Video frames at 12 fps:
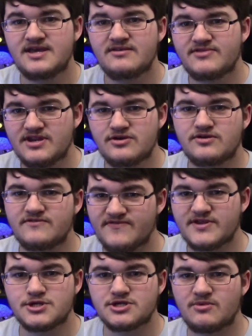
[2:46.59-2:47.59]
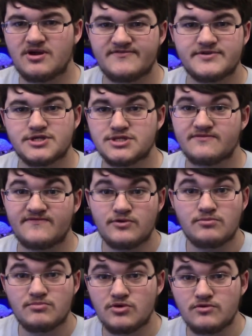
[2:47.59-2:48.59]
then you could finish them off in just a few
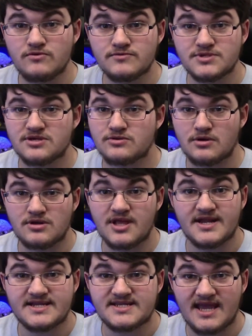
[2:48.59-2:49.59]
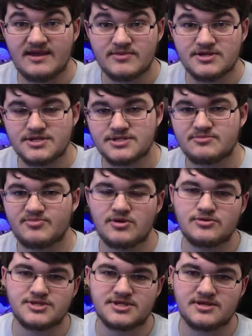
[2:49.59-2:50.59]
moves that do a lot of damage, as
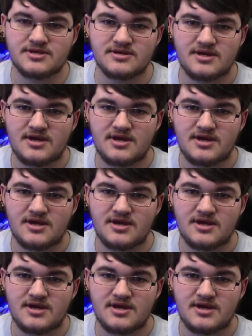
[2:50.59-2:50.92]
opposed to